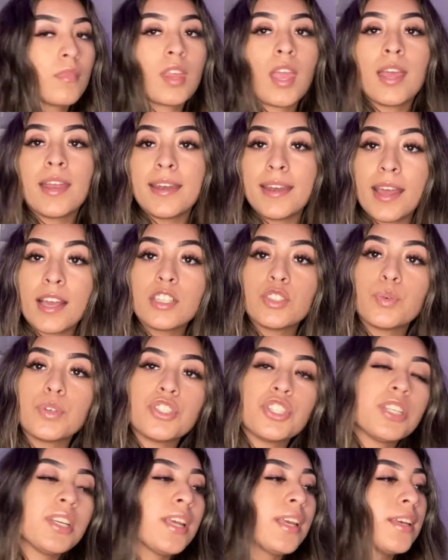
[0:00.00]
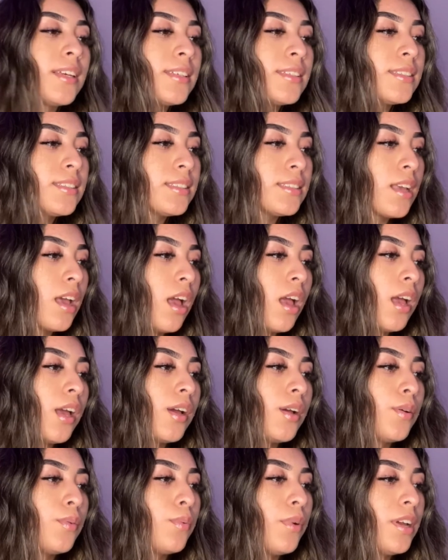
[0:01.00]
Next question is,
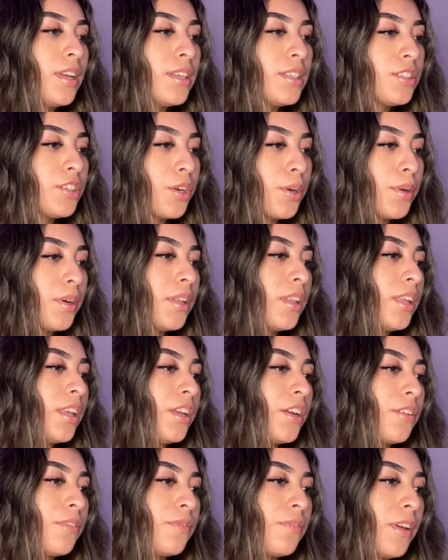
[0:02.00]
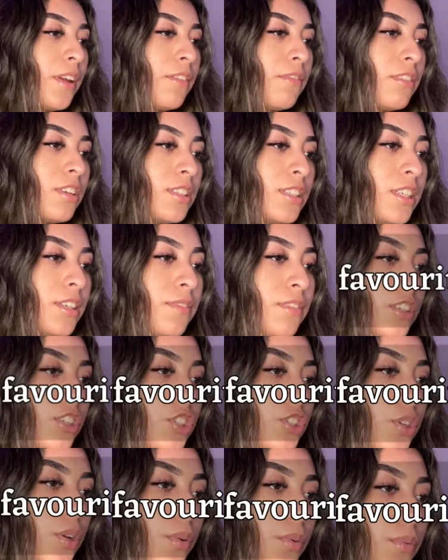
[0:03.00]
what is currently your favorite TV
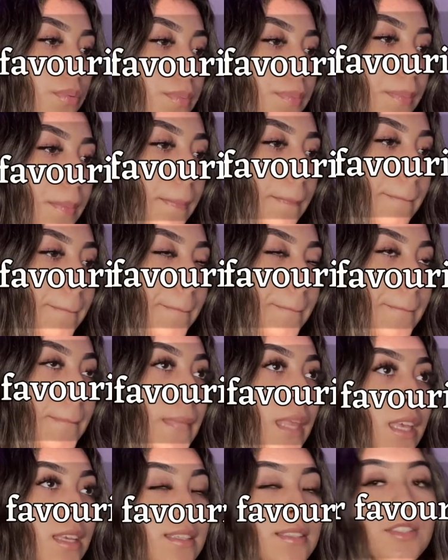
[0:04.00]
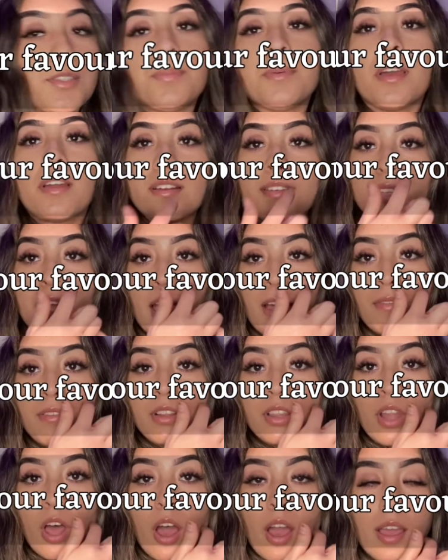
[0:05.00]
show? To be honest, I have a
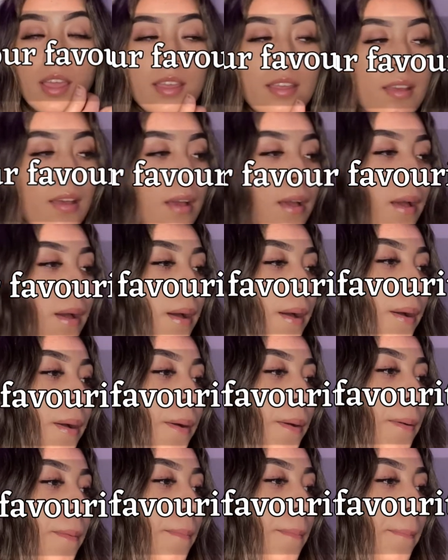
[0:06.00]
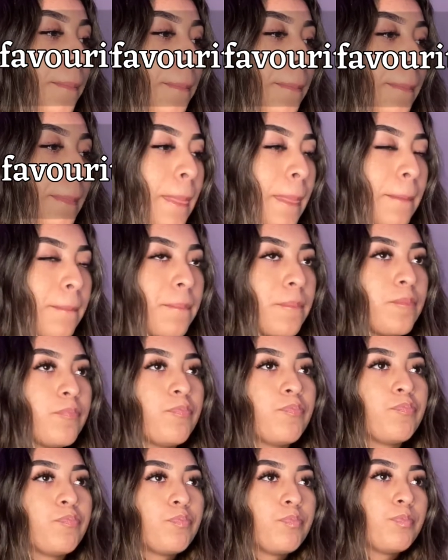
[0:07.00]
lot. Um,
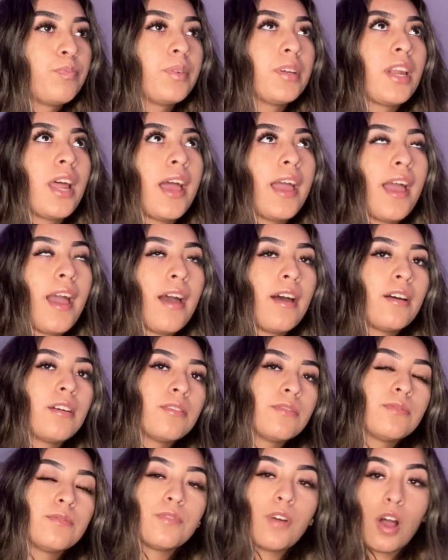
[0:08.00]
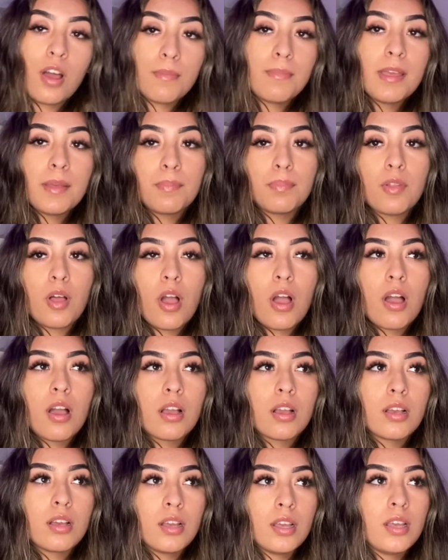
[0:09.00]
but I have on my
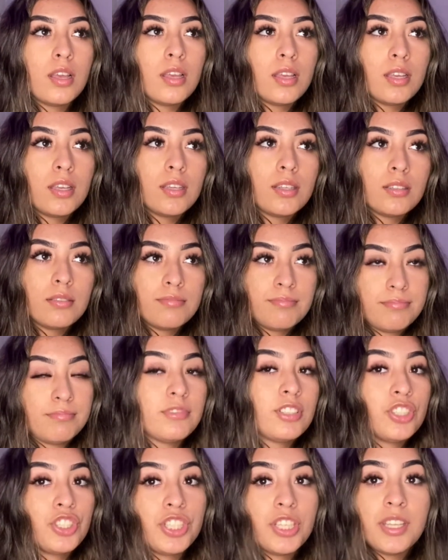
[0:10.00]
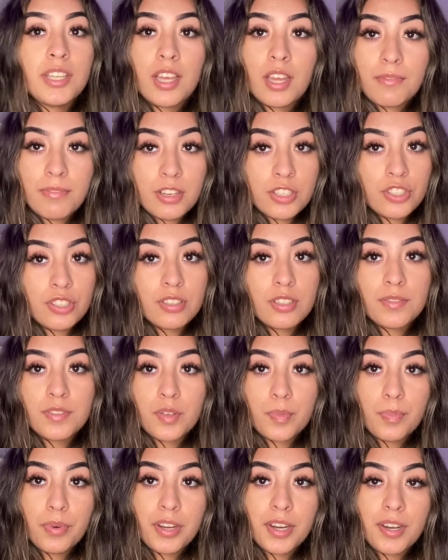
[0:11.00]
blog the Chilling Adventures of
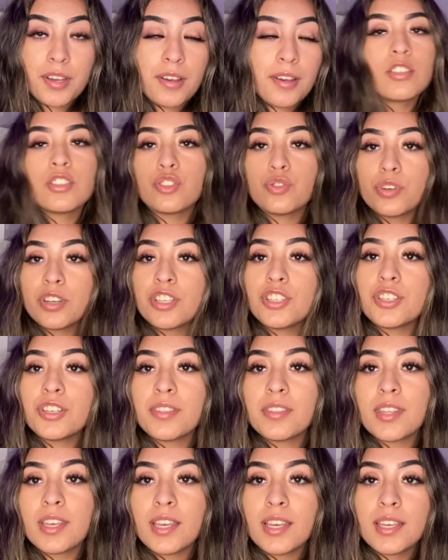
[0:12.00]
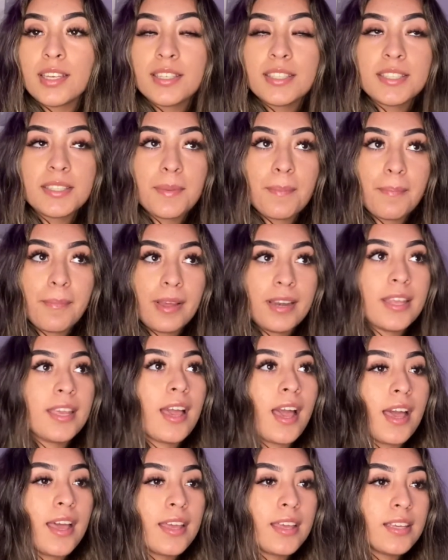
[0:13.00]
Sabrina, Stranger Things, Money
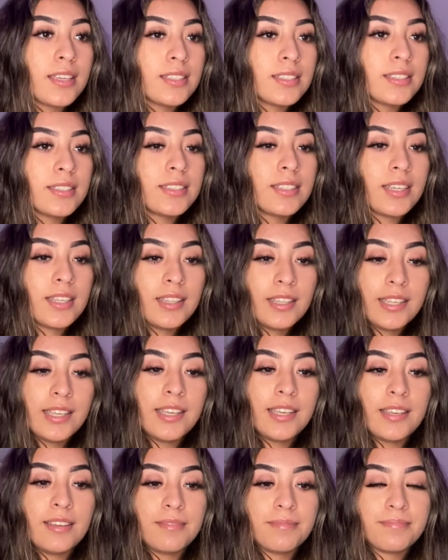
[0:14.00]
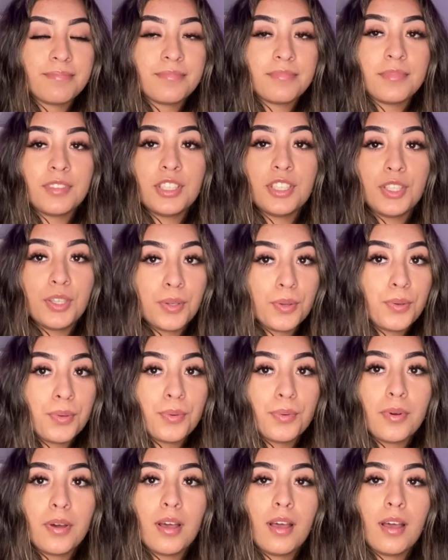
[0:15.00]
Heist, Elite, You,